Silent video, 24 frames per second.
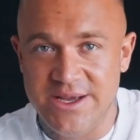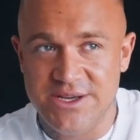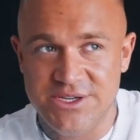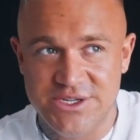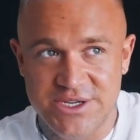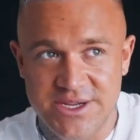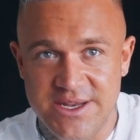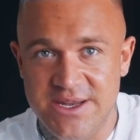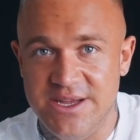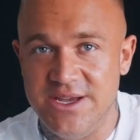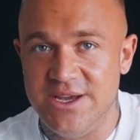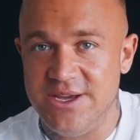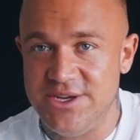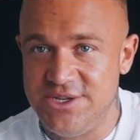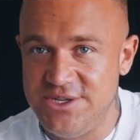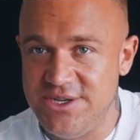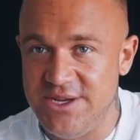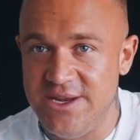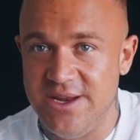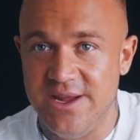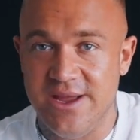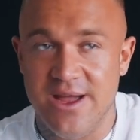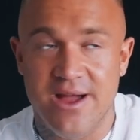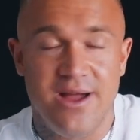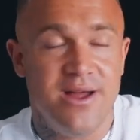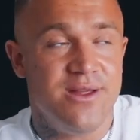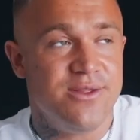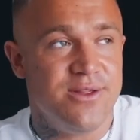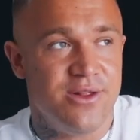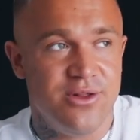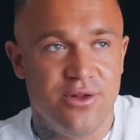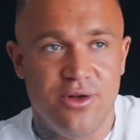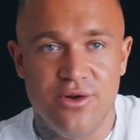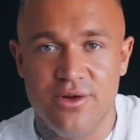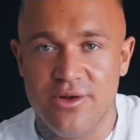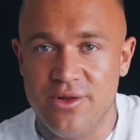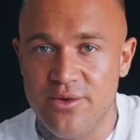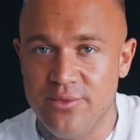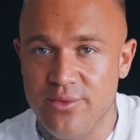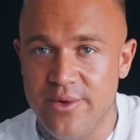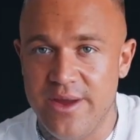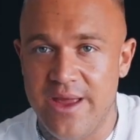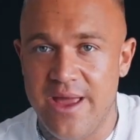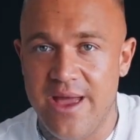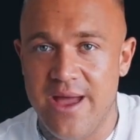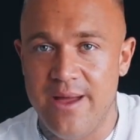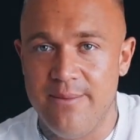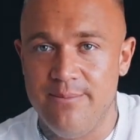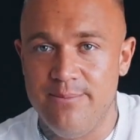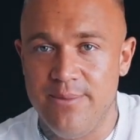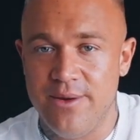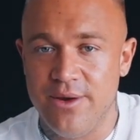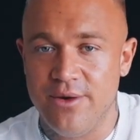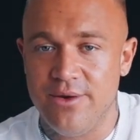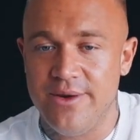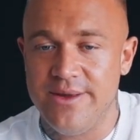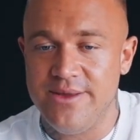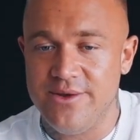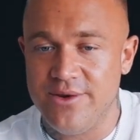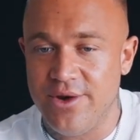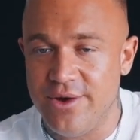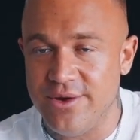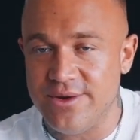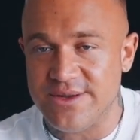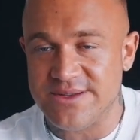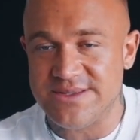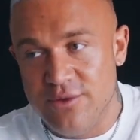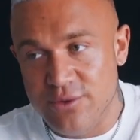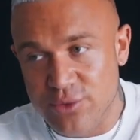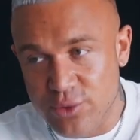shittier, shittier the longer the rehab period goes.